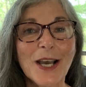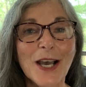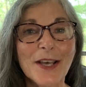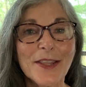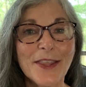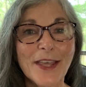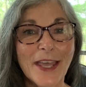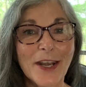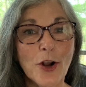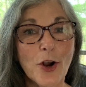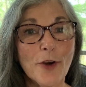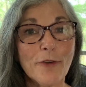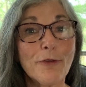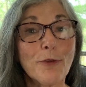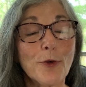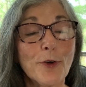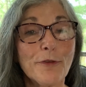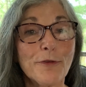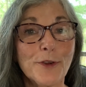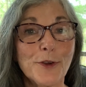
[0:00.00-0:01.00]
that are
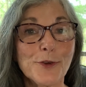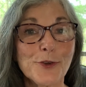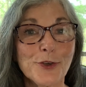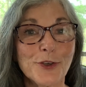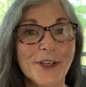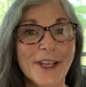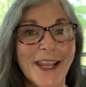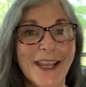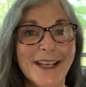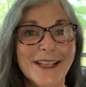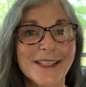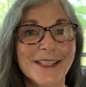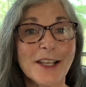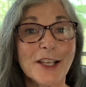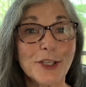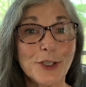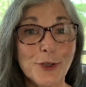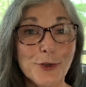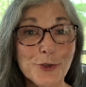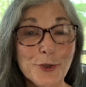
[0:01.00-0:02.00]
for future dates.
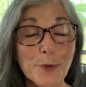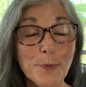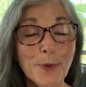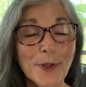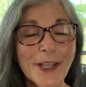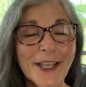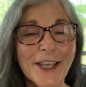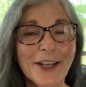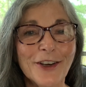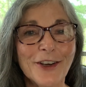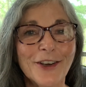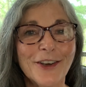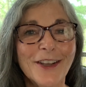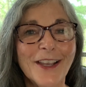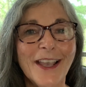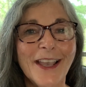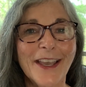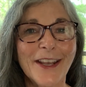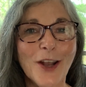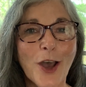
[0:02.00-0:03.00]
Use your planner,
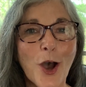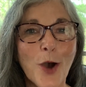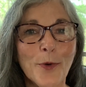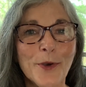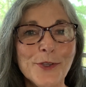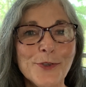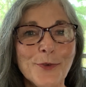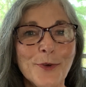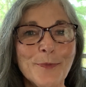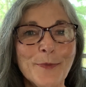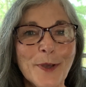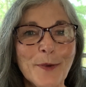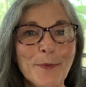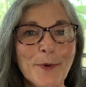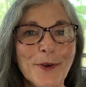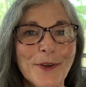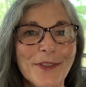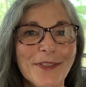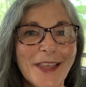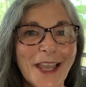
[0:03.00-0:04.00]
and always
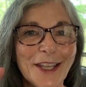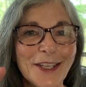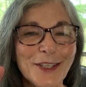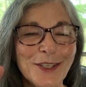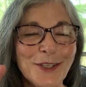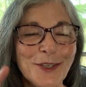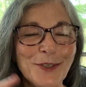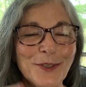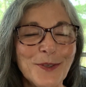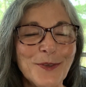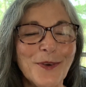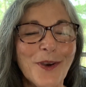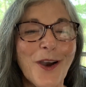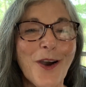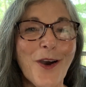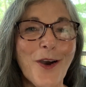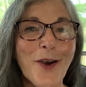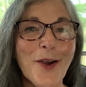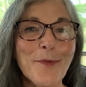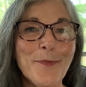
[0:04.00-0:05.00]
remember that you
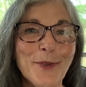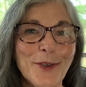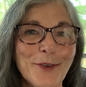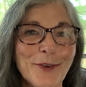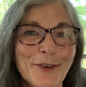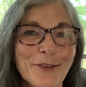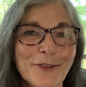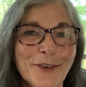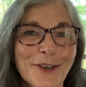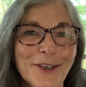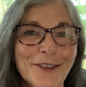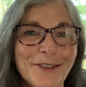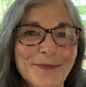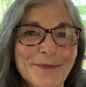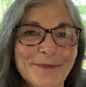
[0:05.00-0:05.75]
are beautiful.